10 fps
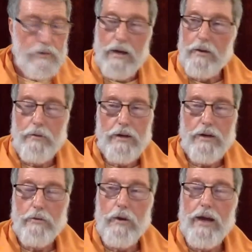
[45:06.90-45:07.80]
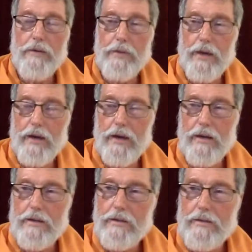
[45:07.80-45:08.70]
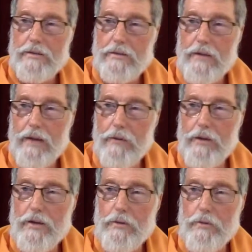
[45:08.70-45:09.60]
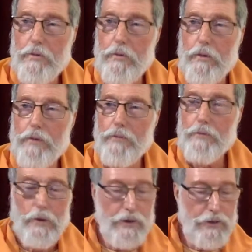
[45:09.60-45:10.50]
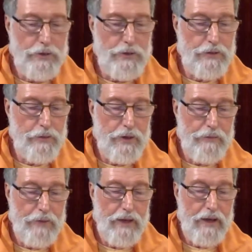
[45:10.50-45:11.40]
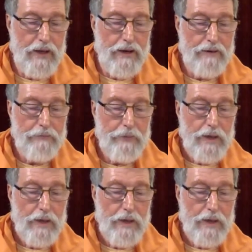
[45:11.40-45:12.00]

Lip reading: "I wonder why I'm here. I wonder what use will it be here?"